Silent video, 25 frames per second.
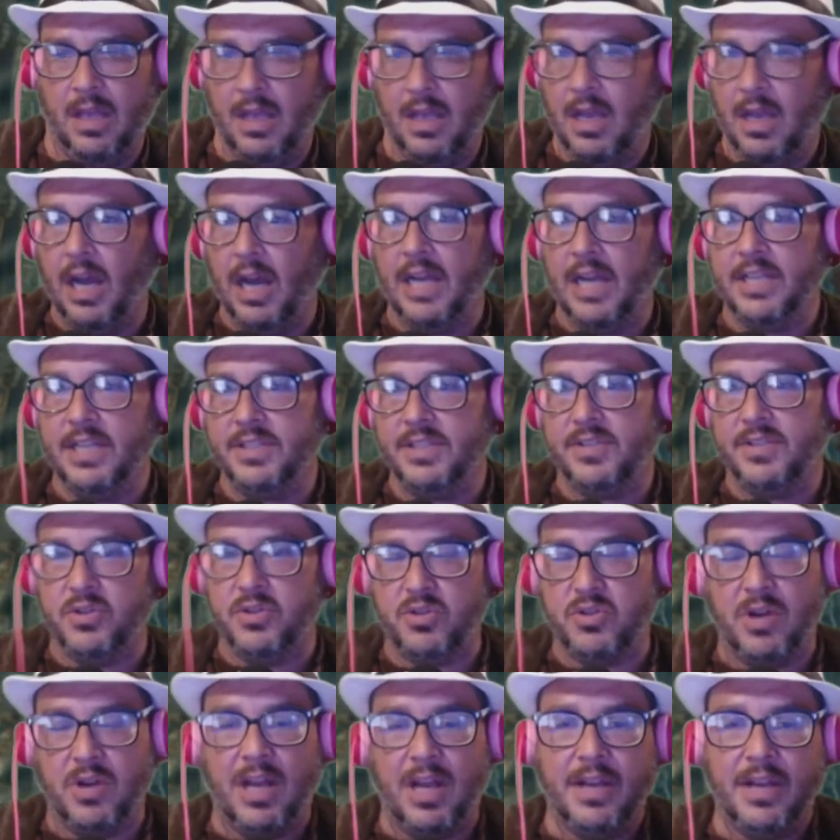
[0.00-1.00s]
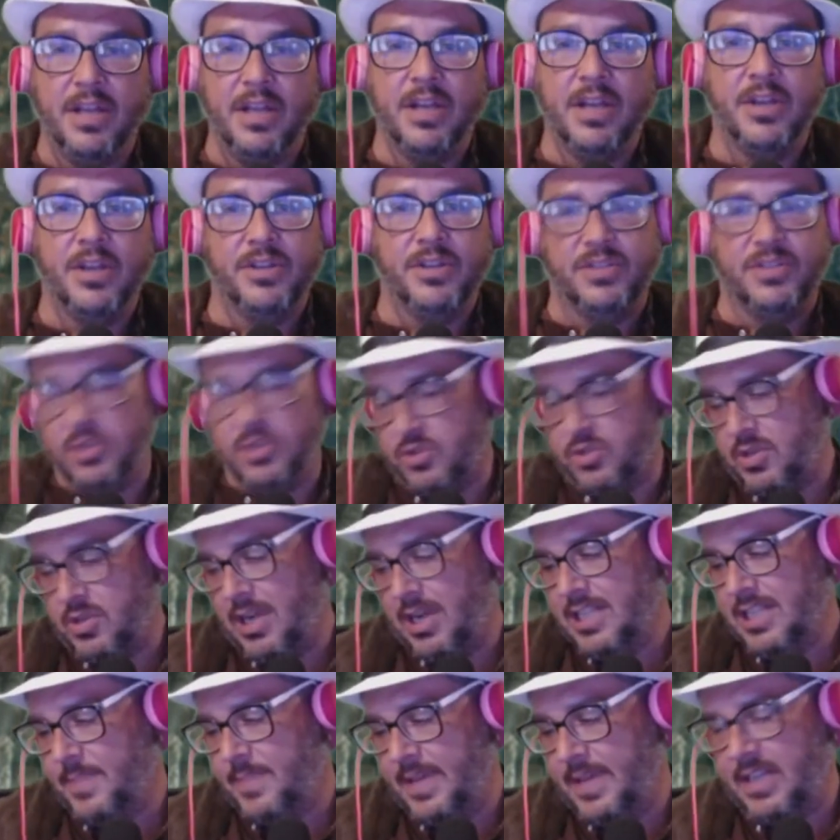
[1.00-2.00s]
All right, so Strahd. So
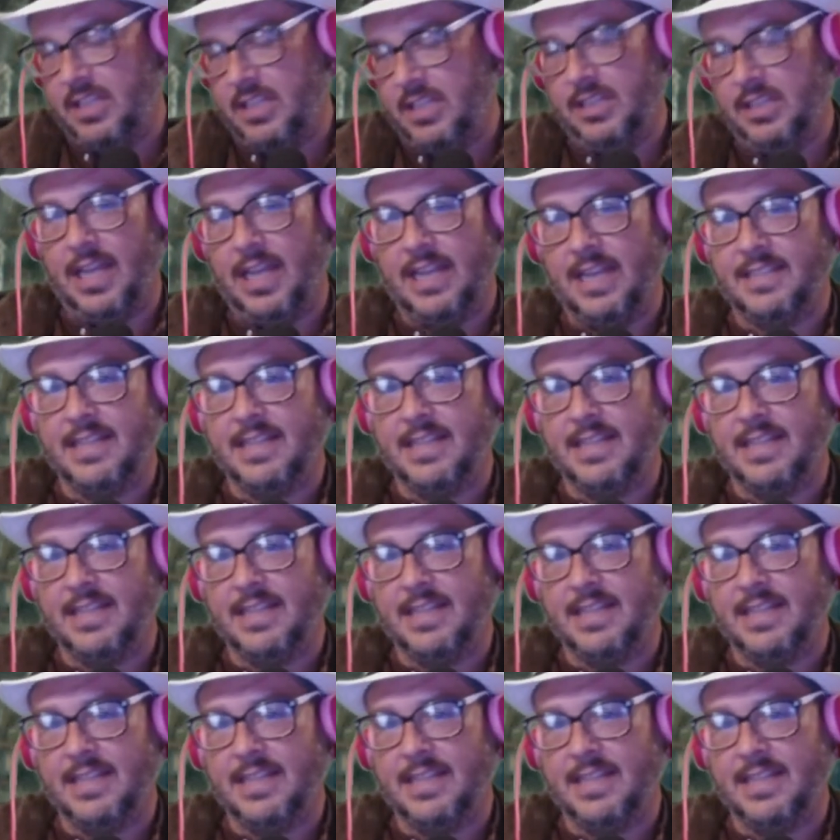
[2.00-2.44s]
Strahd spent a lot